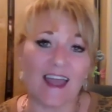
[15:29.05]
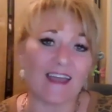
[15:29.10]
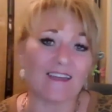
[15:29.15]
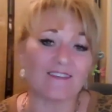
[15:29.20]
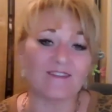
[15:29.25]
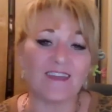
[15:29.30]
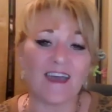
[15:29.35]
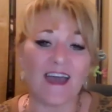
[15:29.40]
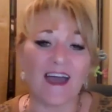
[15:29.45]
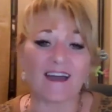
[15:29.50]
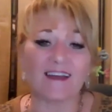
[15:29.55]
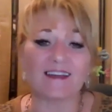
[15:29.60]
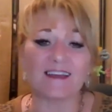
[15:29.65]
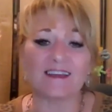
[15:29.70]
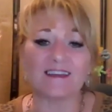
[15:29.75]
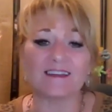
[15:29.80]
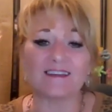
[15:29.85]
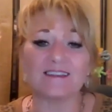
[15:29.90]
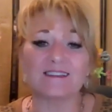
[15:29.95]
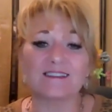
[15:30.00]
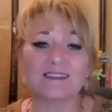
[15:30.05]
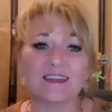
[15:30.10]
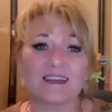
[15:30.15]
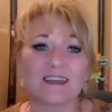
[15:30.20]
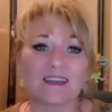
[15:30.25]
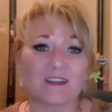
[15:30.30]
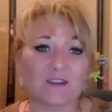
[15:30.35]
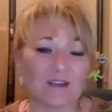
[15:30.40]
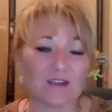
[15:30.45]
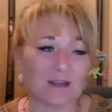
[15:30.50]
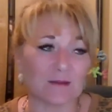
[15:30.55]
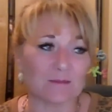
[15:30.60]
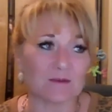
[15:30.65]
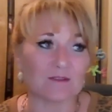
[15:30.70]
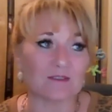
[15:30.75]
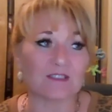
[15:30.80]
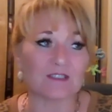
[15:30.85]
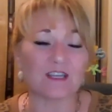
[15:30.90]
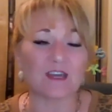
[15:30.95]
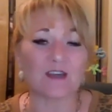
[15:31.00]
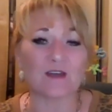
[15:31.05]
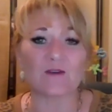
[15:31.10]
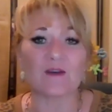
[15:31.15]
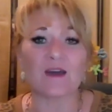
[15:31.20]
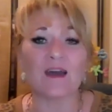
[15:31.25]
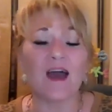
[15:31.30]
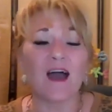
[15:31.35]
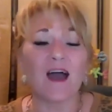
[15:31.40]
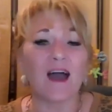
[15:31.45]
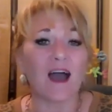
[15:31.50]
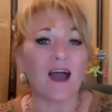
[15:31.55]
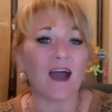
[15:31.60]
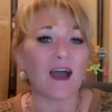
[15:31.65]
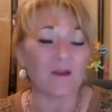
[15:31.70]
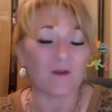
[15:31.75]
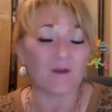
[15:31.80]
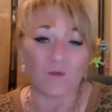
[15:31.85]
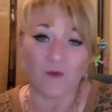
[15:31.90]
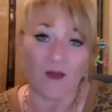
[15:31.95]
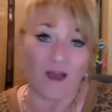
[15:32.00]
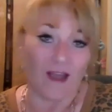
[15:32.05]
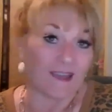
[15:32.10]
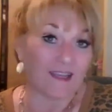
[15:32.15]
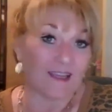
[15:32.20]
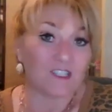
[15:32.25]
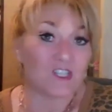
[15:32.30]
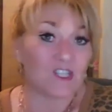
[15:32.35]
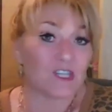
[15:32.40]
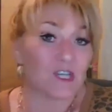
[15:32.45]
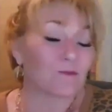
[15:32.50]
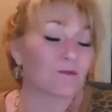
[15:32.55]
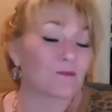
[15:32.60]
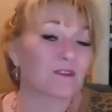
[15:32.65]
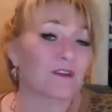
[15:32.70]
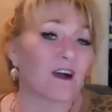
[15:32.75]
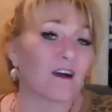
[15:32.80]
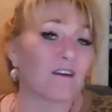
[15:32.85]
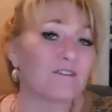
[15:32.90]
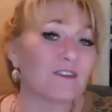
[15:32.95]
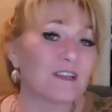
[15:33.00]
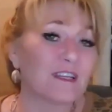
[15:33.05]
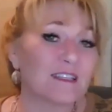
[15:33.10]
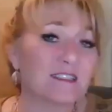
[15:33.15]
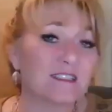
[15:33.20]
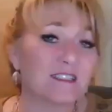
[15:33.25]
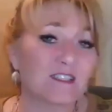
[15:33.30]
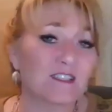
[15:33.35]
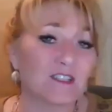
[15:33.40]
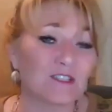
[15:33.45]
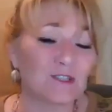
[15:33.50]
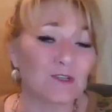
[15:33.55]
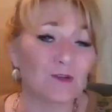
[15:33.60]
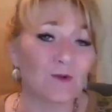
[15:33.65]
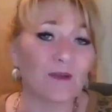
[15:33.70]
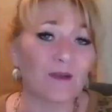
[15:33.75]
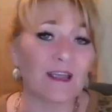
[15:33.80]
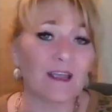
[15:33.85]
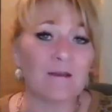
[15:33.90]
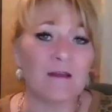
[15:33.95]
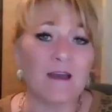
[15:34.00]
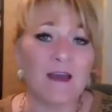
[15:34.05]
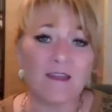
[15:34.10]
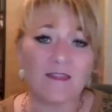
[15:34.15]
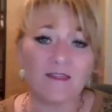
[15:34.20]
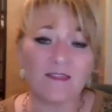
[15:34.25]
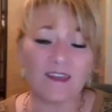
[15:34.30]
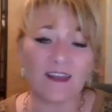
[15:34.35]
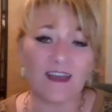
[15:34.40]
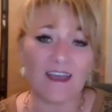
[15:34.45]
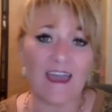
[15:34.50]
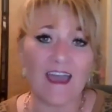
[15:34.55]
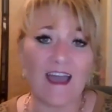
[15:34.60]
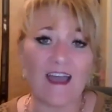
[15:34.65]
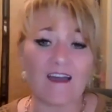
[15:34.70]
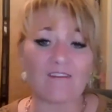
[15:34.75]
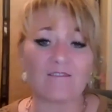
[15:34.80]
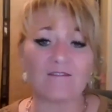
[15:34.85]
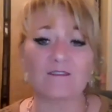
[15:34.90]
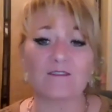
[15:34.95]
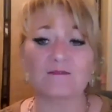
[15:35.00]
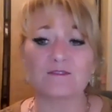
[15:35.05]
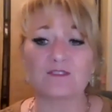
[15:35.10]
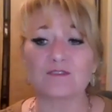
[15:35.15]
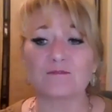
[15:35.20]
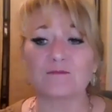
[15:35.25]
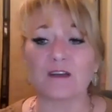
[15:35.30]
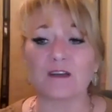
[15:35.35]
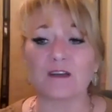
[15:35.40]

And that is incredible. So I can show with confidence the jewelry that I have to